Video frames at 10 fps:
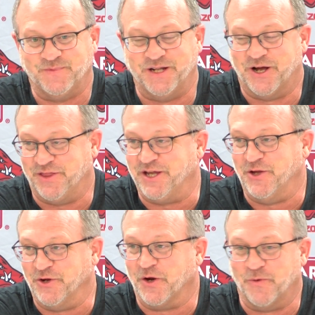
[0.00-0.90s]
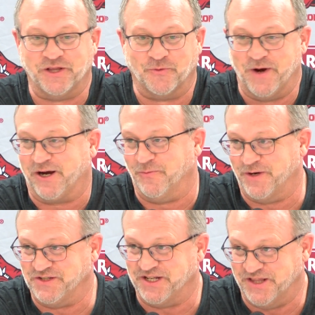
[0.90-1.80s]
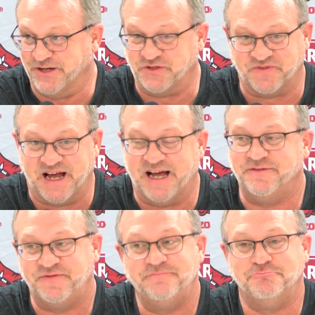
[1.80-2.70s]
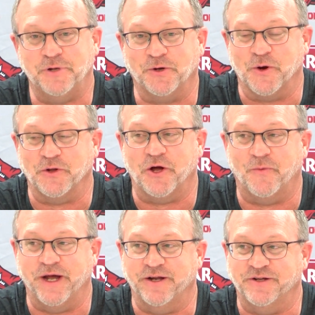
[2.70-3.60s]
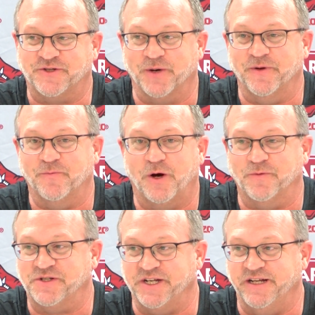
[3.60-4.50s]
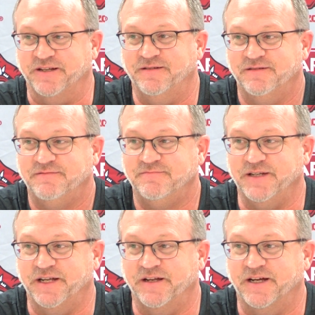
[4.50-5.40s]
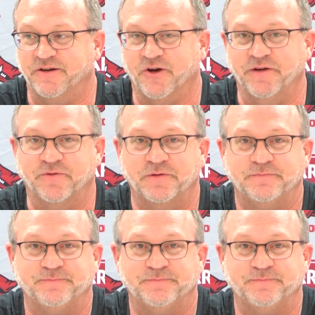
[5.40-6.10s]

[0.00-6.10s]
you know, I think you look at what the record was in those five, it'll go a long way to determine what we're seeded in Greenville.